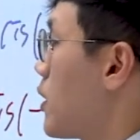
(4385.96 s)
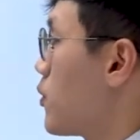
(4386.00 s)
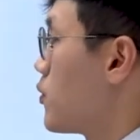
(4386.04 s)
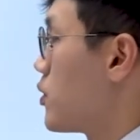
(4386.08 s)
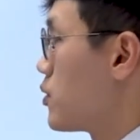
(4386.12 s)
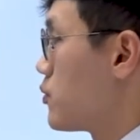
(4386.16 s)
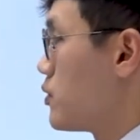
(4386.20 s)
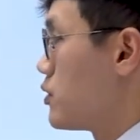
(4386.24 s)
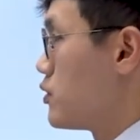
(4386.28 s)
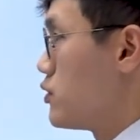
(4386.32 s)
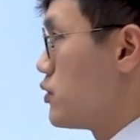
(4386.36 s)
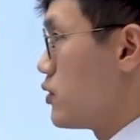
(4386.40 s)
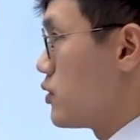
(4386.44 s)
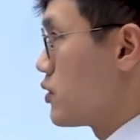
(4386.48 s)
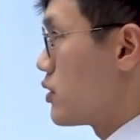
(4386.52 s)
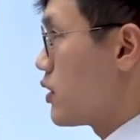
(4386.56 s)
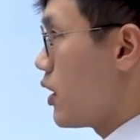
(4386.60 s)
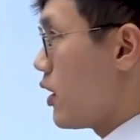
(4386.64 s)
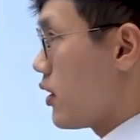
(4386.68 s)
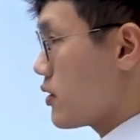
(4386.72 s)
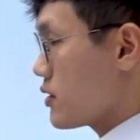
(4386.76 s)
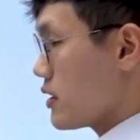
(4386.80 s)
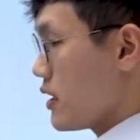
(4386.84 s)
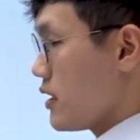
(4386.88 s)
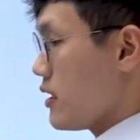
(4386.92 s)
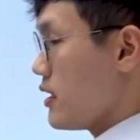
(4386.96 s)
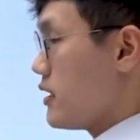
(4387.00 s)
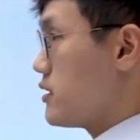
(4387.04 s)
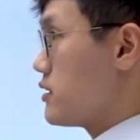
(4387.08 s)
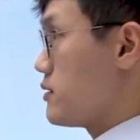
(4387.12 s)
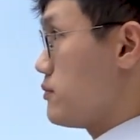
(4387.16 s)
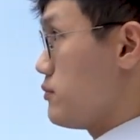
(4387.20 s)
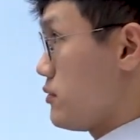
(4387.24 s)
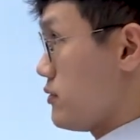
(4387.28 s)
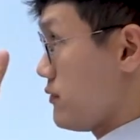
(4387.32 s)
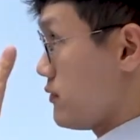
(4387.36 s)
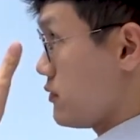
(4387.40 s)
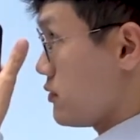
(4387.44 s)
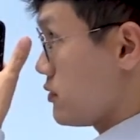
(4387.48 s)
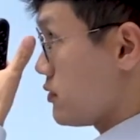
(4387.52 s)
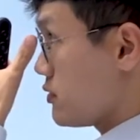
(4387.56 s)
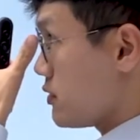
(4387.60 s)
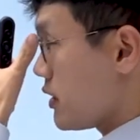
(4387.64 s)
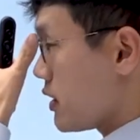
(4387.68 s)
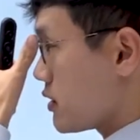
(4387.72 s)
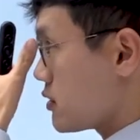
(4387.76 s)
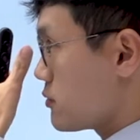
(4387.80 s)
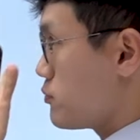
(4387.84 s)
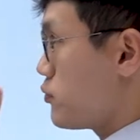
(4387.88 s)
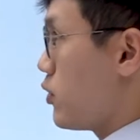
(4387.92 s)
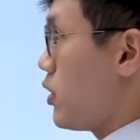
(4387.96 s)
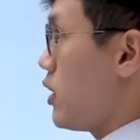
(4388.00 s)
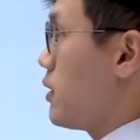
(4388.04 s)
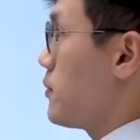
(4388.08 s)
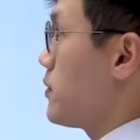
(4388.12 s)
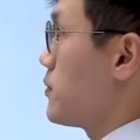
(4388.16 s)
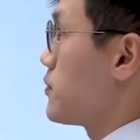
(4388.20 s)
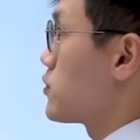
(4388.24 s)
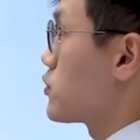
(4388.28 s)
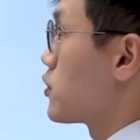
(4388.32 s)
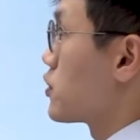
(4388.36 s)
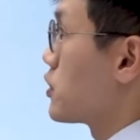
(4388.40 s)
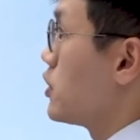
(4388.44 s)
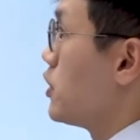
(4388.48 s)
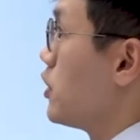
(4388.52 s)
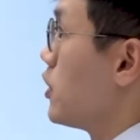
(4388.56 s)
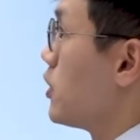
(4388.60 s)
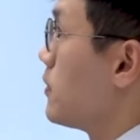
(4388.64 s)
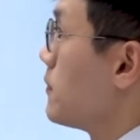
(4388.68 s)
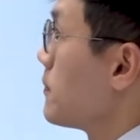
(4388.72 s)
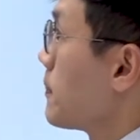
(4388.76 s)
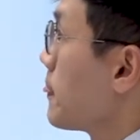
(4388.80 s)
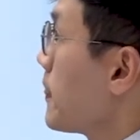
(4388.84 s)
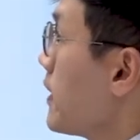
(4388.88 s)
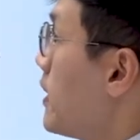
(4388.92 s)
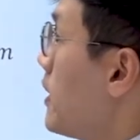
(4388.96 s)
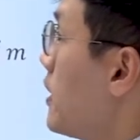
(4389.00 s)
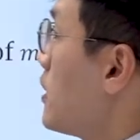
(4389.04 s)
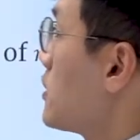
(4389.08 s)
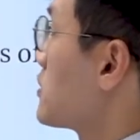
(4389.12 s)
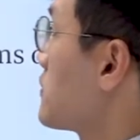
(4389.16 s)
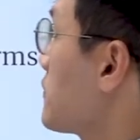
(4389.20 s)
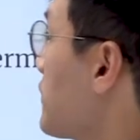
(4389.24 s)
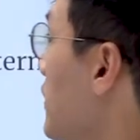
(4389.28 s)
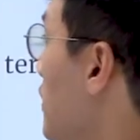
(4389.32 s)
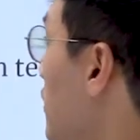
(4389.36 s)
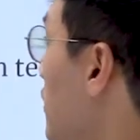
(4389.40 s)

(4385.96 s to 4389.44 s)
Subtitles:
we would do. Okay, let's move on to the next problem. So here, it's a very